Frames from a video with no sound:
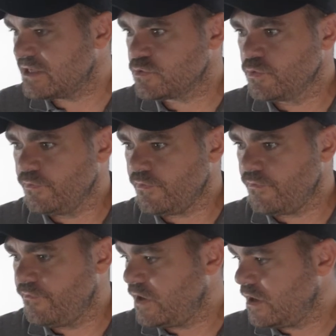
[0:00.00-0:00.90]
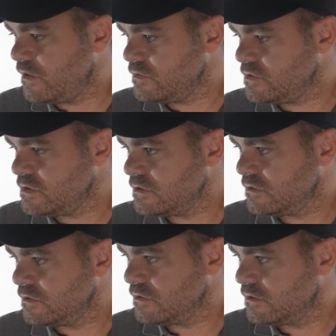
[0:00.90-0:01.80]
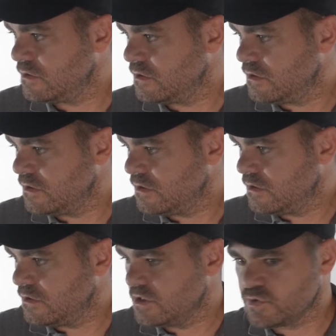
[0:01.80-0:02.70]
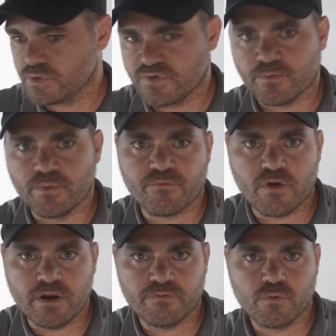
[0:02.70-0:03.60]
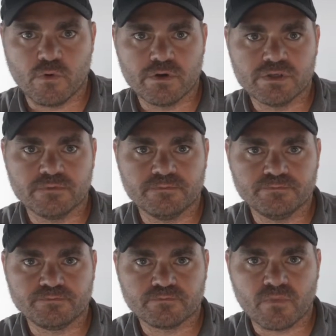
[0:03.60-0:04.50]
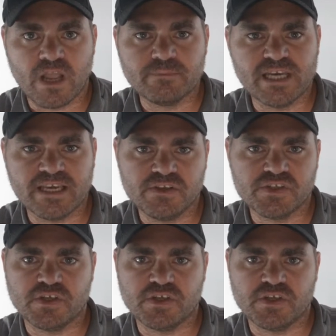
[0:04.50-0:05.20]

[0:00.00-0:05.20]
roof videos. This one's from the front, of course. I'm taking stills